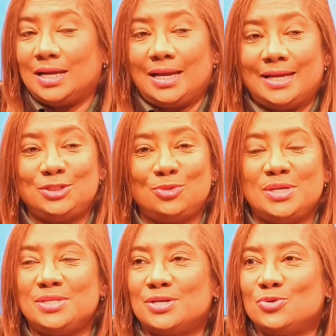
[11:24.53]
I'd like to
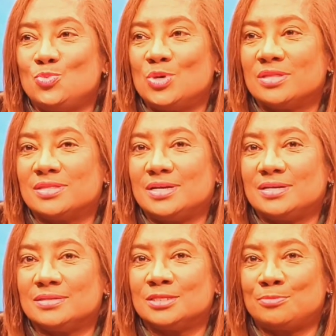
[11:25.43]
be in the room with
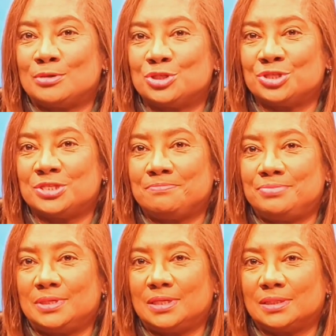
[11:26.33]
sponsorship
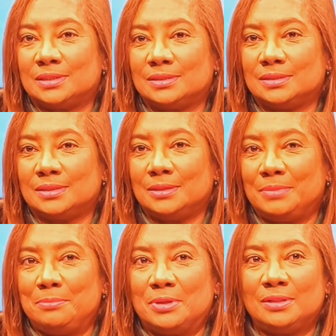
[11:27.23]

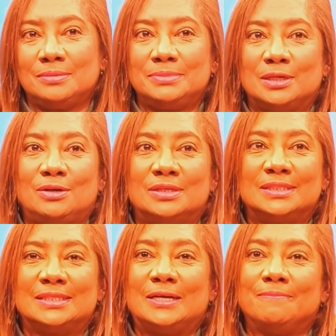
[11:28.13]
people,
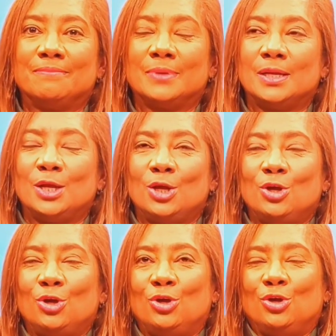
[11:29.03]
because
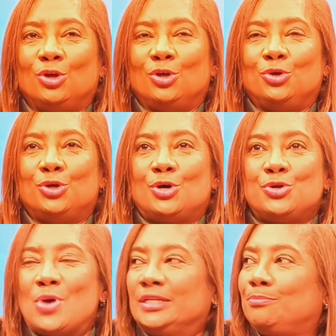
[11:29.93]

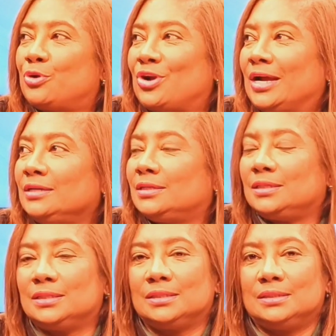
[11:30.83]
you want a
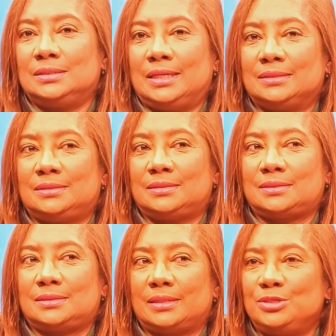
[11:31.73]
product
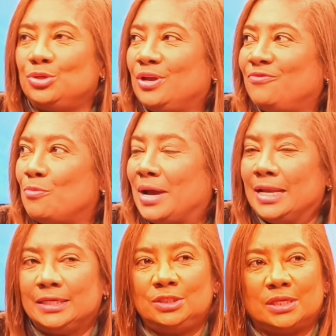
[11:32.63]
that's going to give you
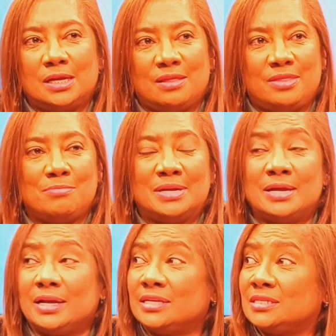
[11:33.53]
mileage, and I think
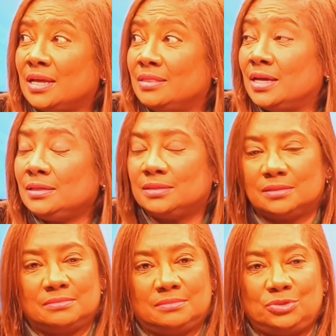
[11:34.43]
Banyana has done that.